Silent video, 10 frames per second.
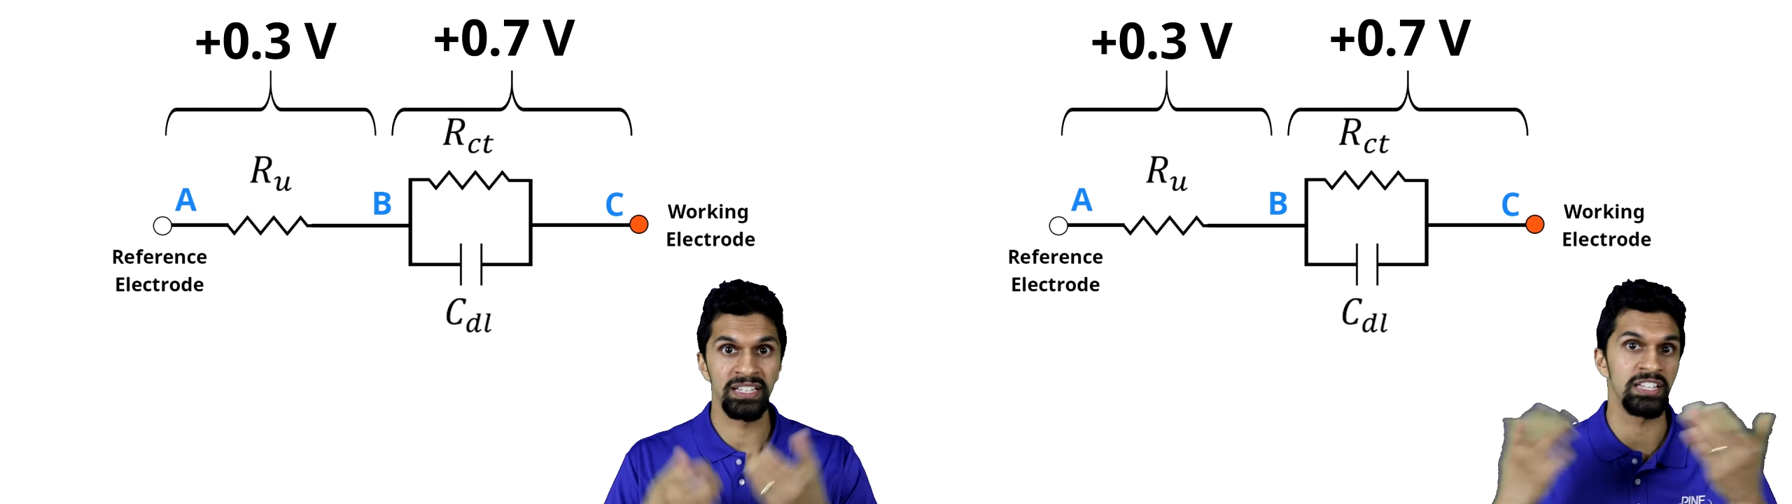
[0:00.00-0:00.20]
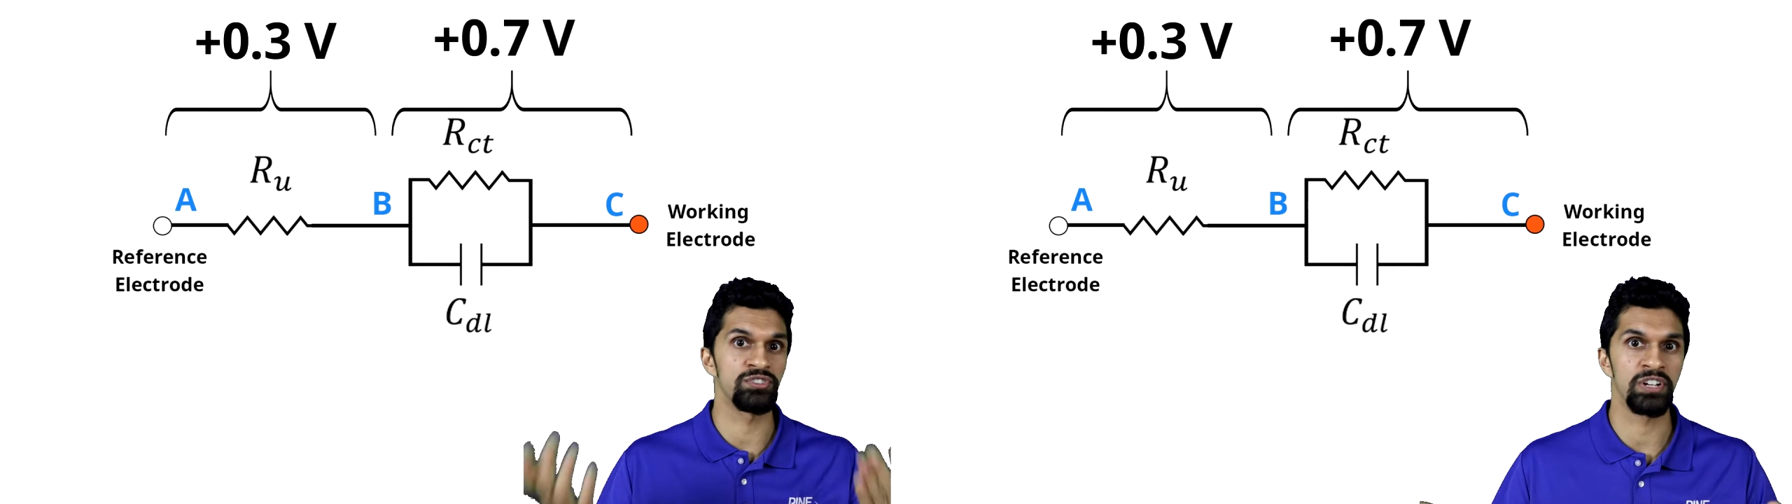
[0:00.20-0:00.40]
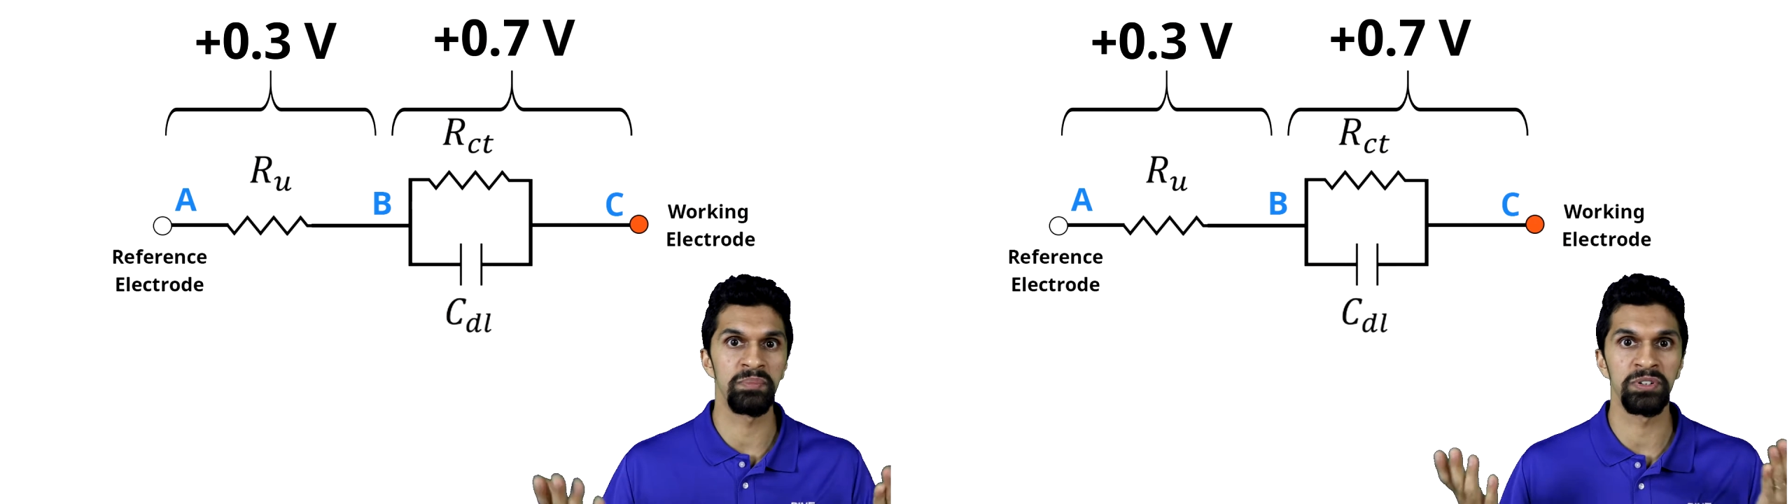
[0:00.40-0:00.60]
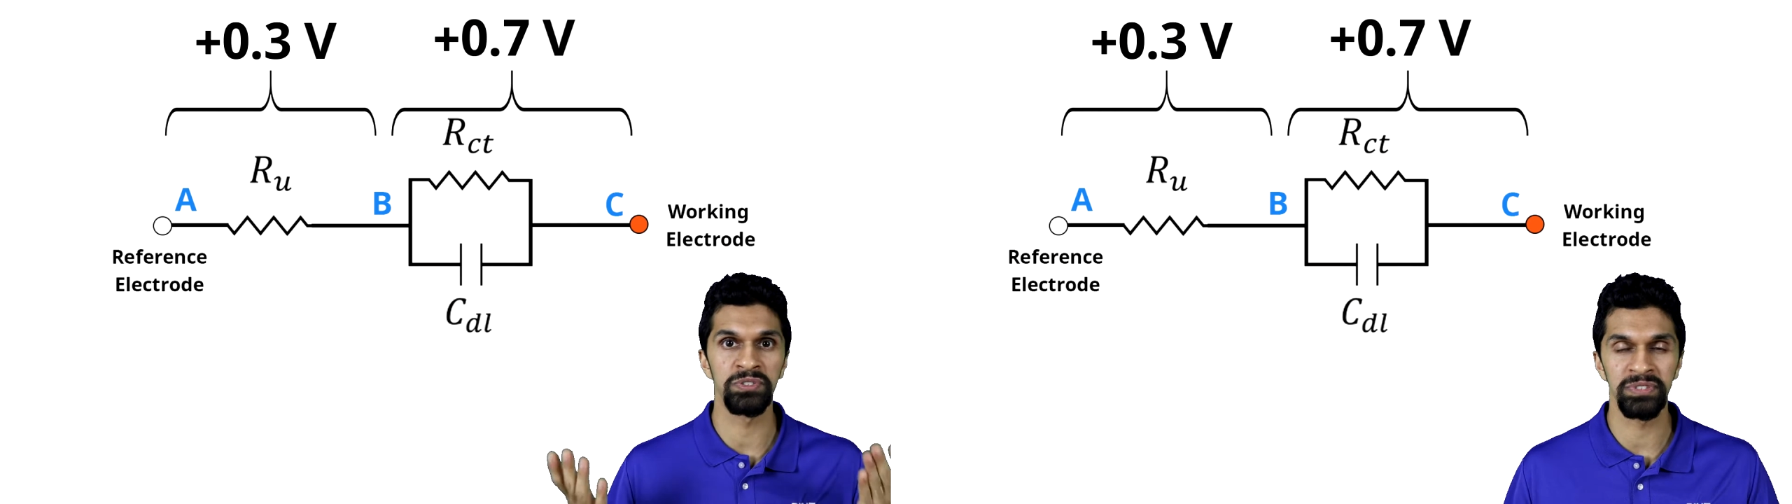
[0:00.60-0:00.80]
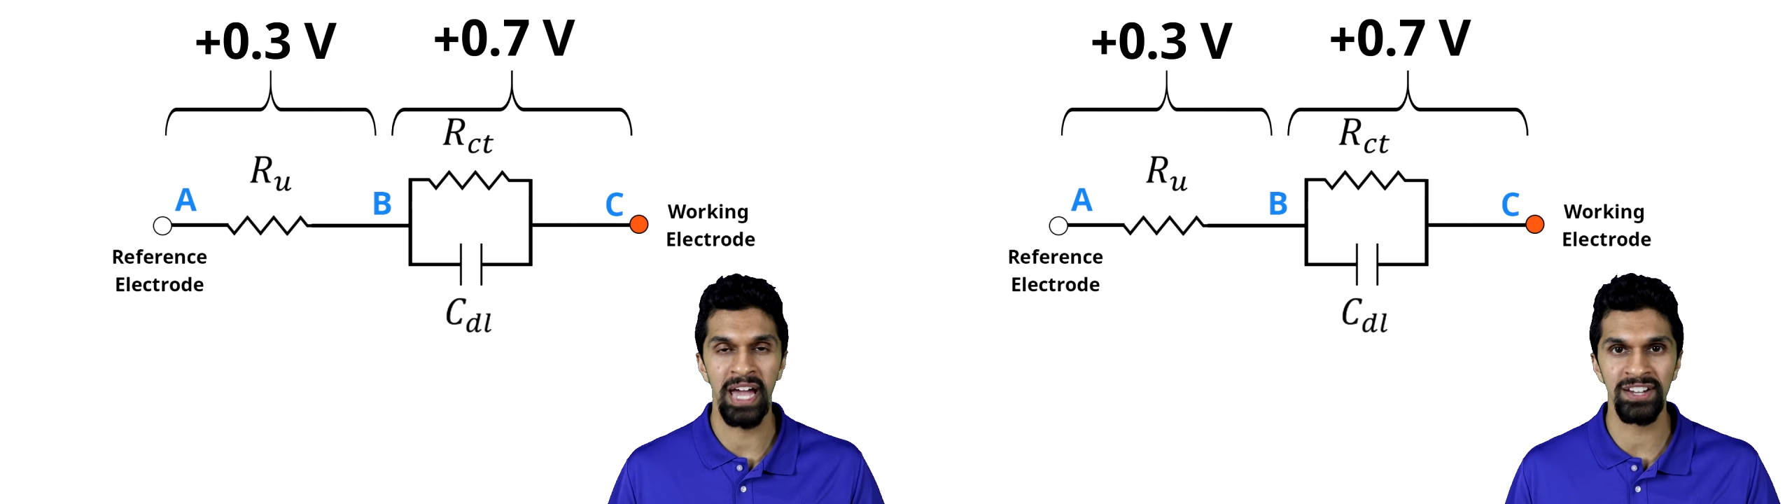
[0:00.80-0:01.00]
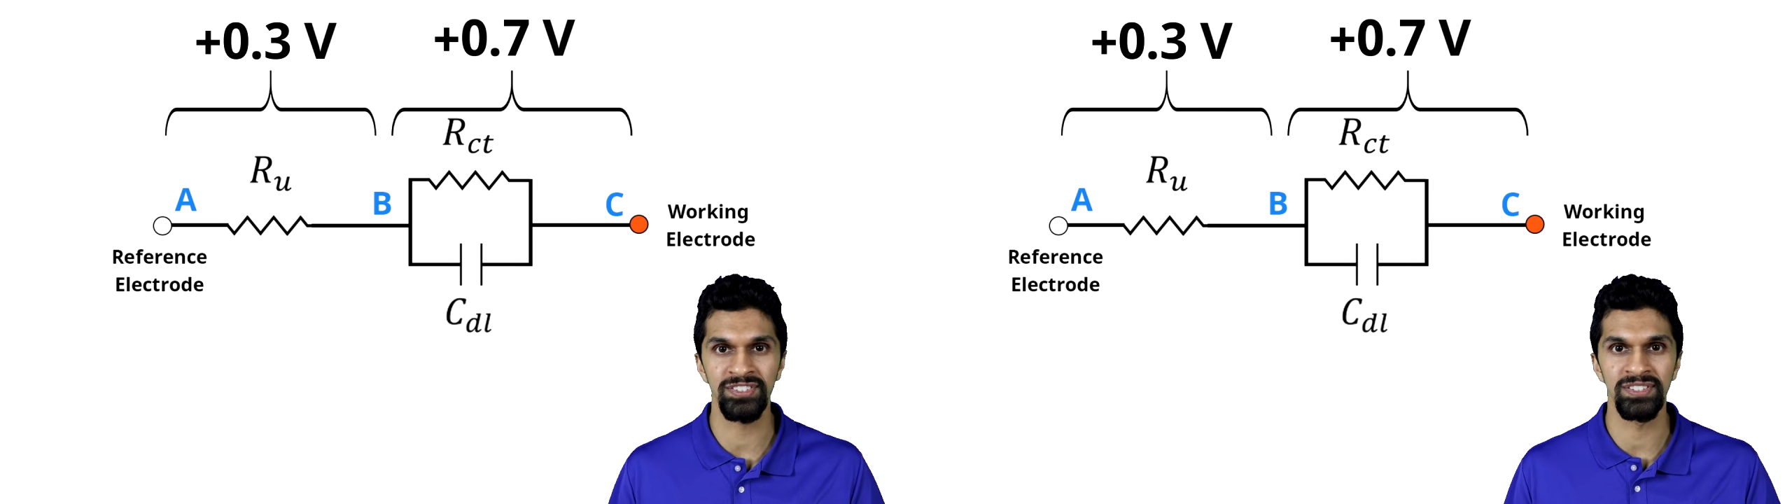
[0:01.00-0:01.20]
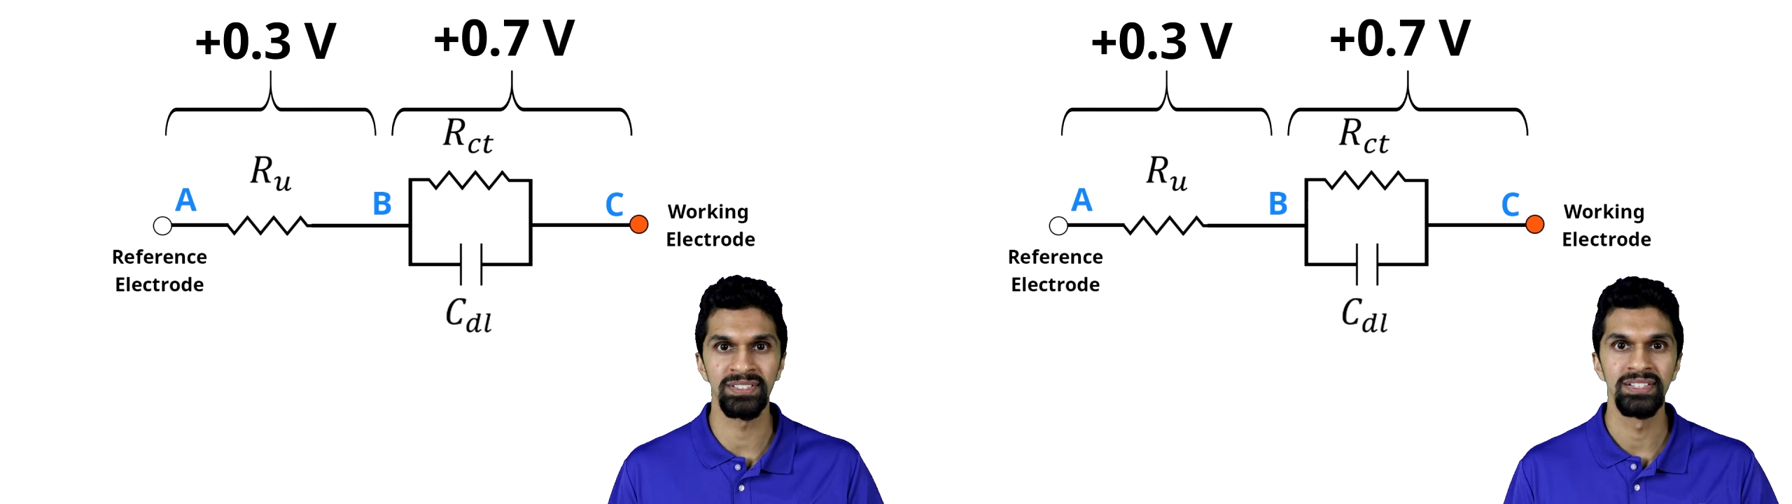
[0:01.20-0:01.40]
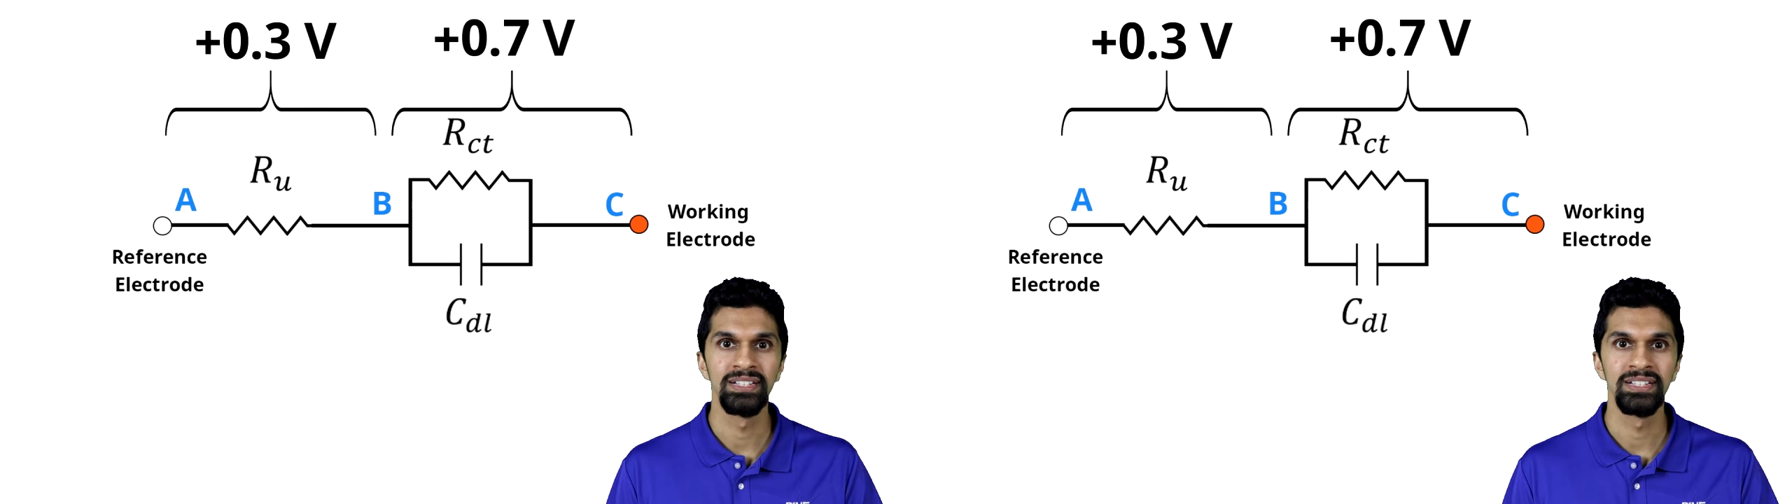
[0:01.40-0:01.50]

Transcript: electrochemical reaction,